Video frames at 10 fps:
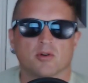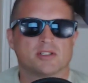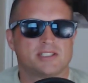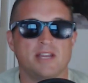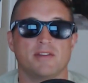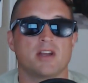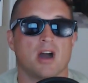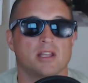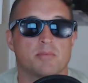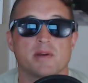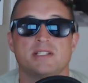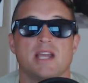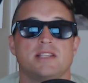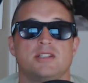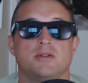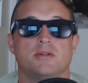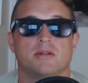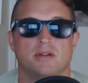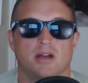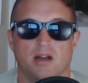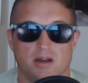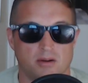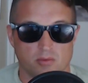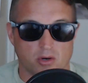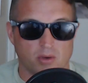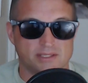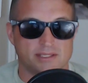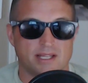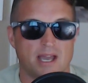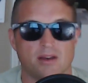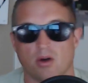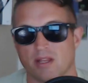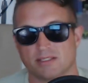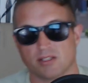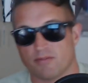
Stephen Conley, appreciate you requesting that and all that stuff.